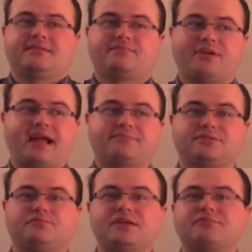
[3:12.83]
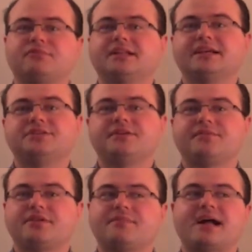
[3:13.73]
Perhaps with
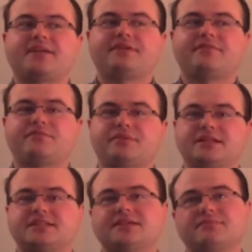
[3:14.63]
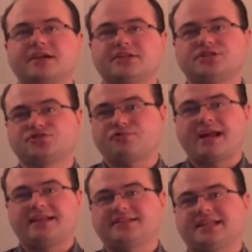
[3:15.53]
religion, there might have even been some
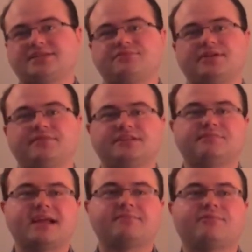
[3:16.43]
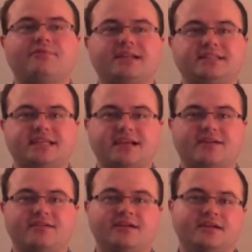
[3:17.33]
constraints. That's one of his main points
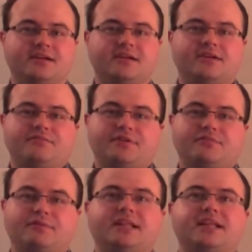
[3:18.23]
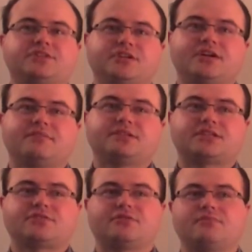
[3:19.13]
here. With religion comes a
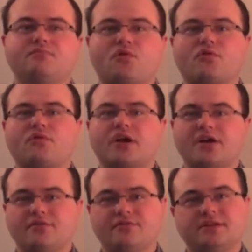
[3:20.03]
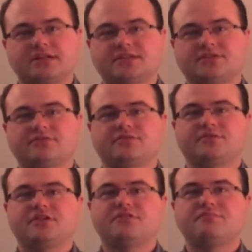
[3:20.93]
certain moral code and a
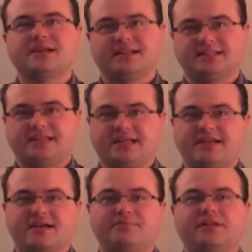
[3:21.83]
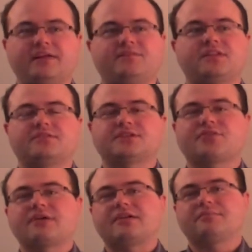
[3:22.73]
certain humility, a belief that there's a
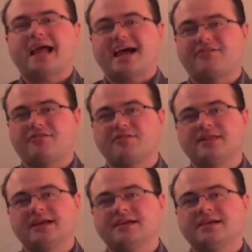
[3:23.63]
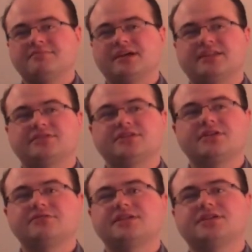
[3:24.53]
greater power. But there's
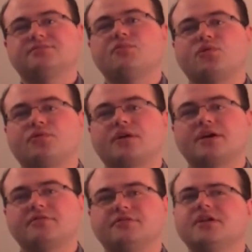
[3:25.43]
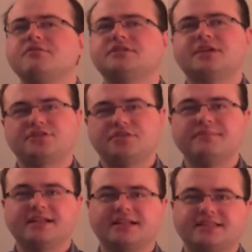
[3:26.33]
no such moral code, no such
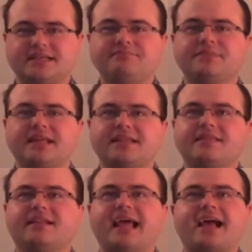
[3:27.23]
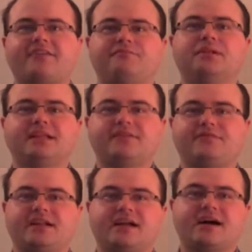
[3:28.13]
humility, in the lack of
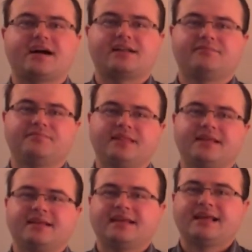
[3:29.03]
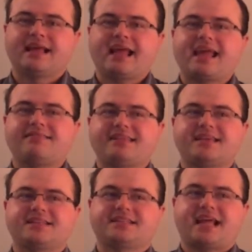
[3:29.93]
belief in God.
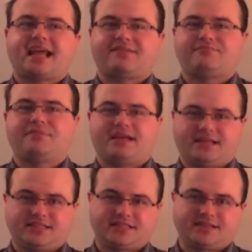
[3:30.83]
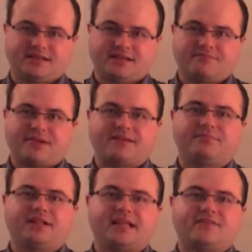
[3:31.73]
Atheists, at best, might
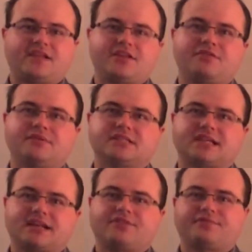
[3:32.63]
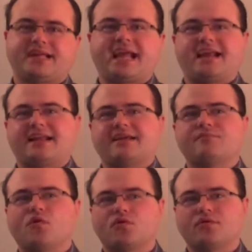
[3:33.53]
believe that humans can create a
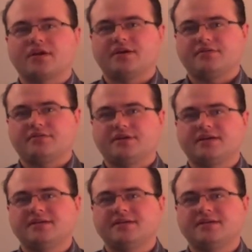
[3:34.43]
moral code.